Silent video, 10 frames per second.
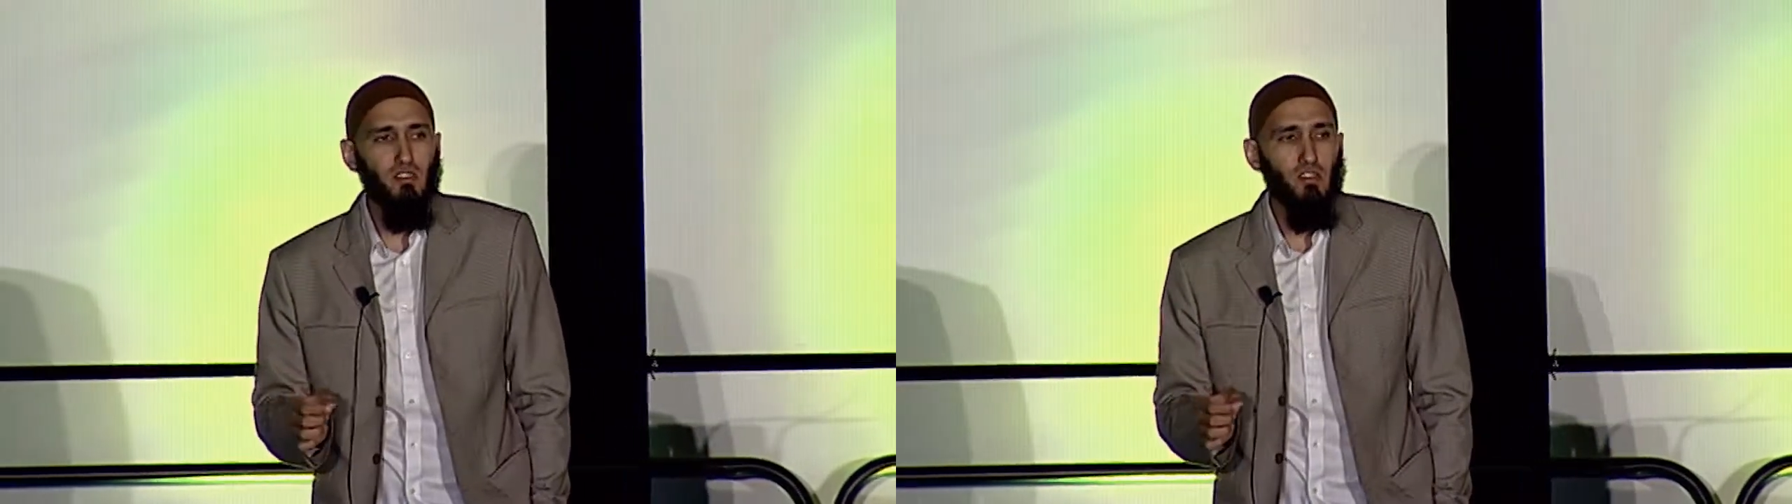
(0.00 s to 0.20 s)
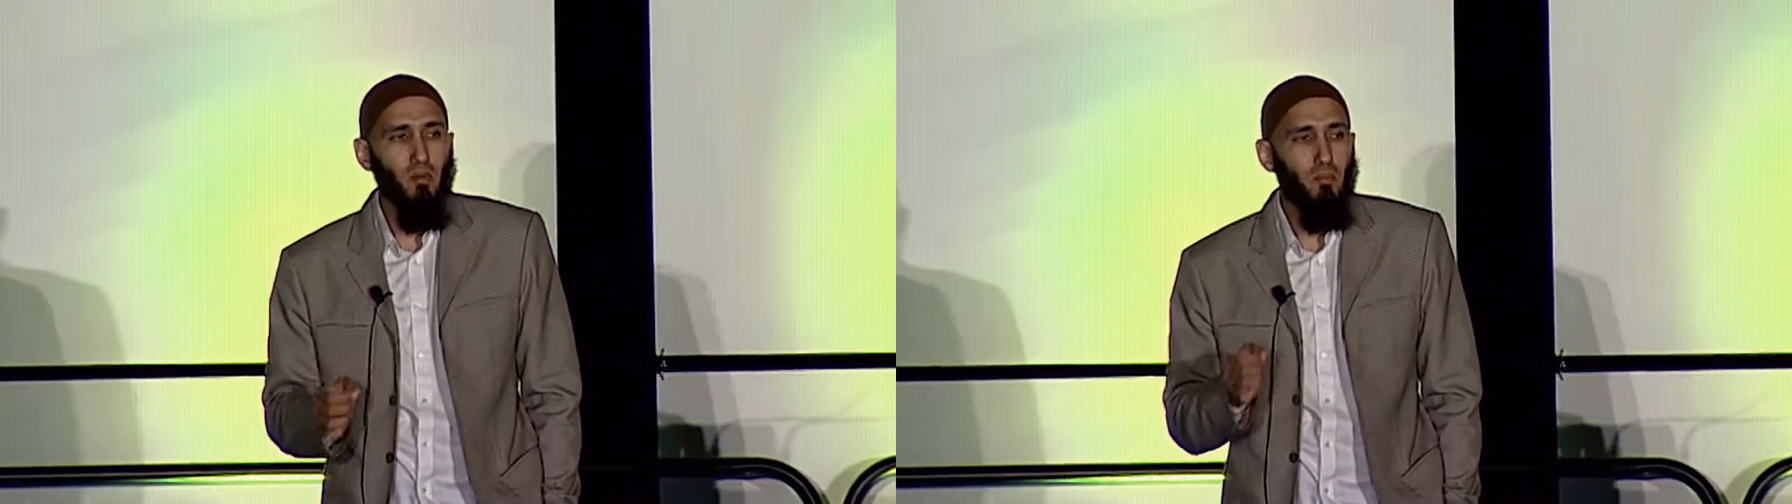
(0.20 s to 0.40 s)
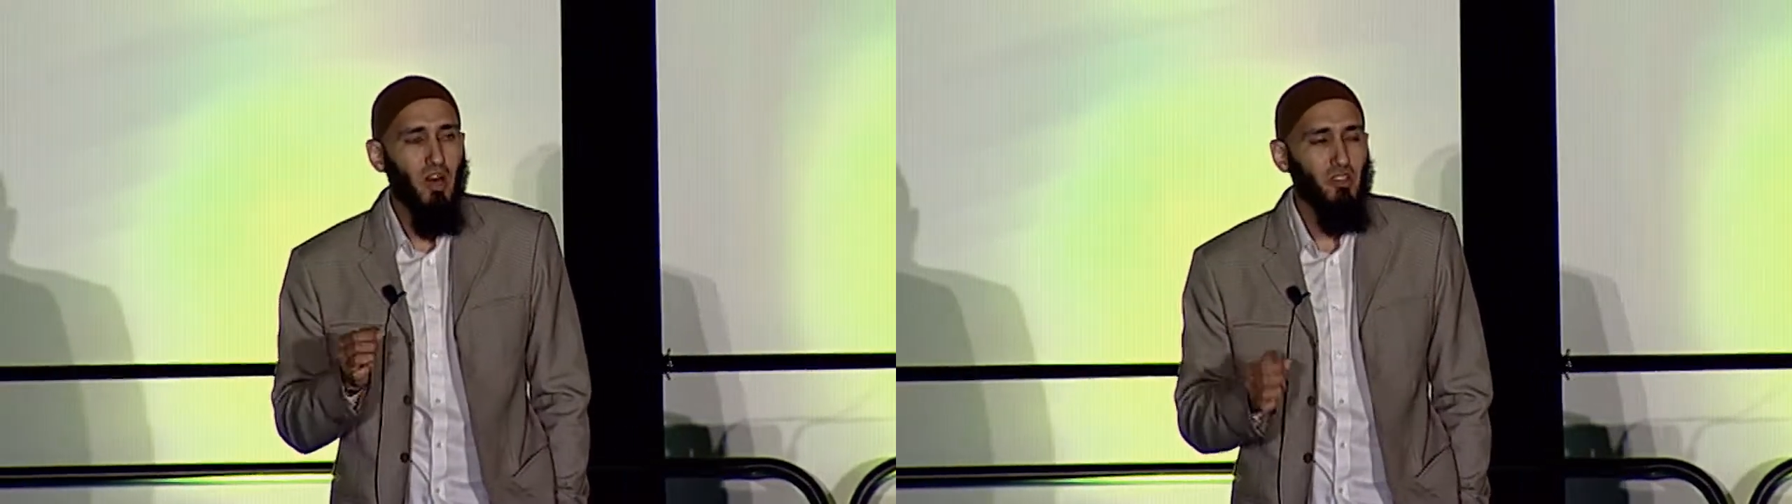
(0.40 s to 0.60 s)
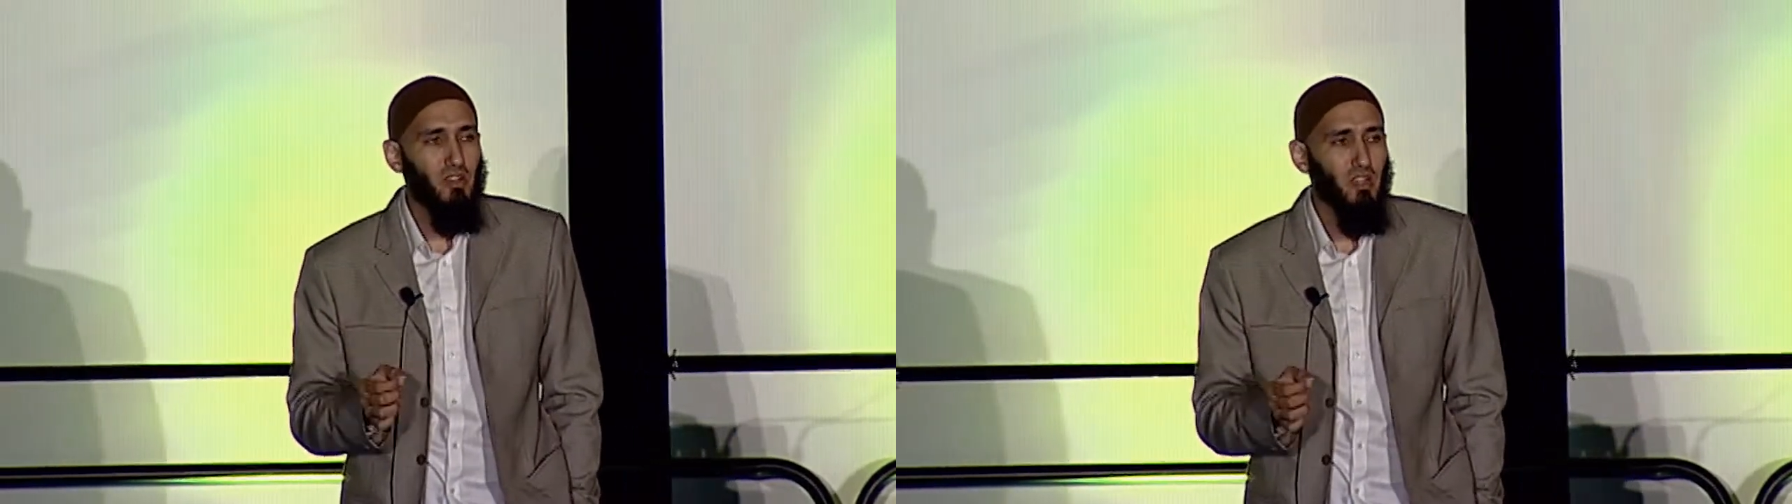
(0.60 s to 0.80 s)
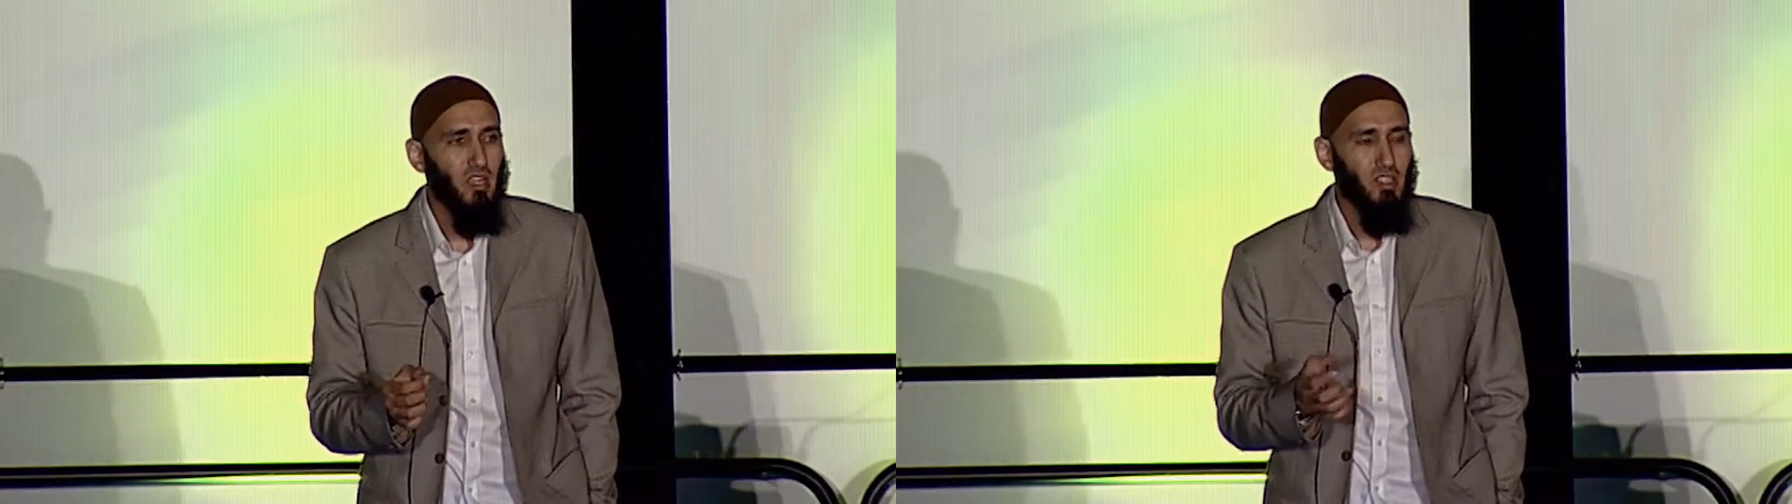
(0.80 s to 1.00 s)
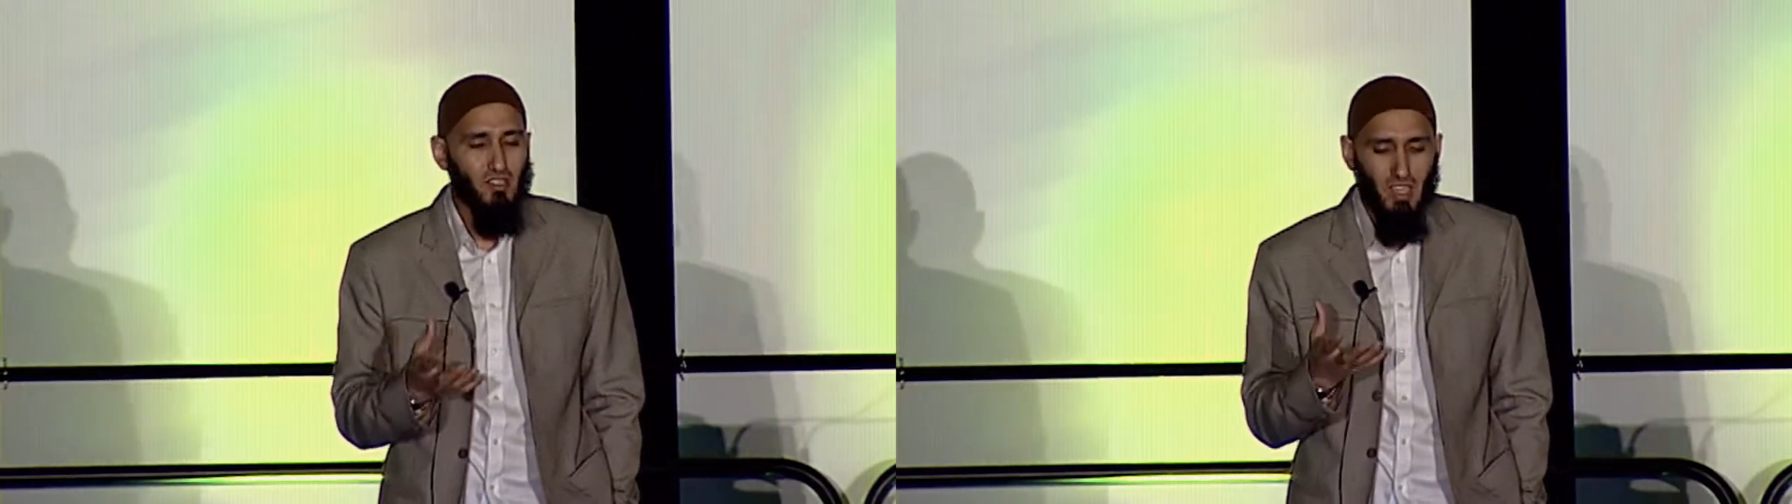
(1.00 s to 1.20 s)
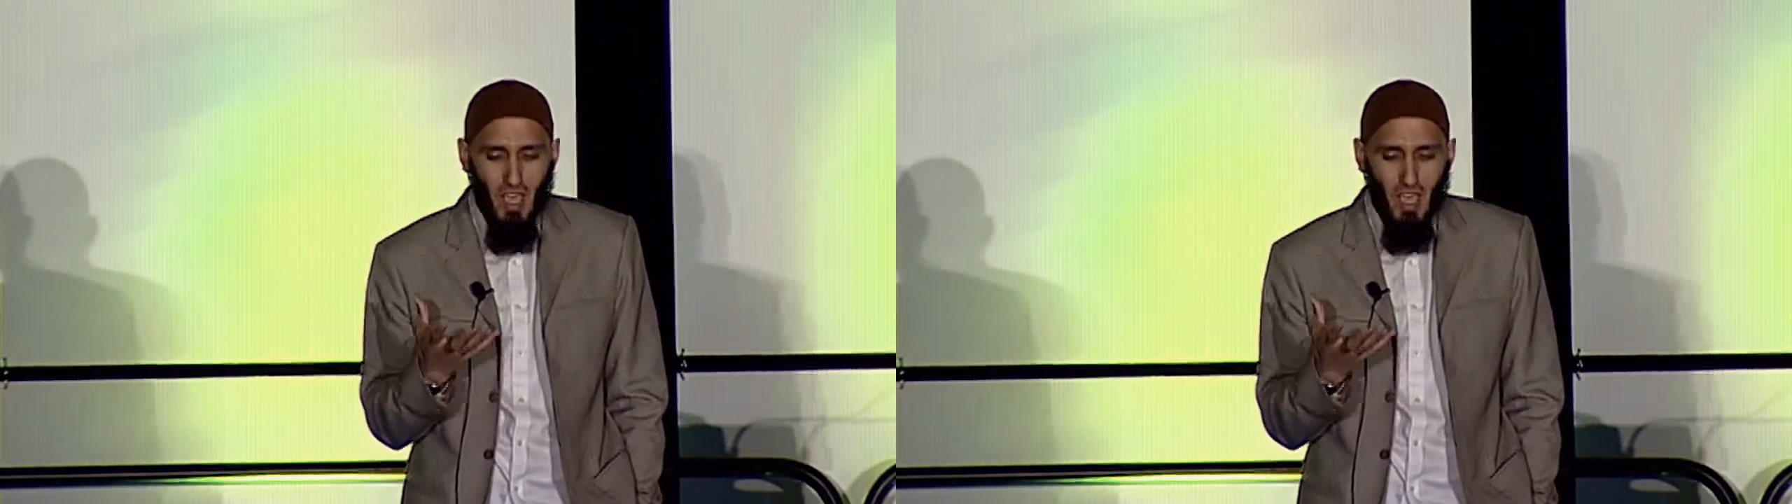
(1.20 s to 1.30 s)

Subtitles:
the mother is the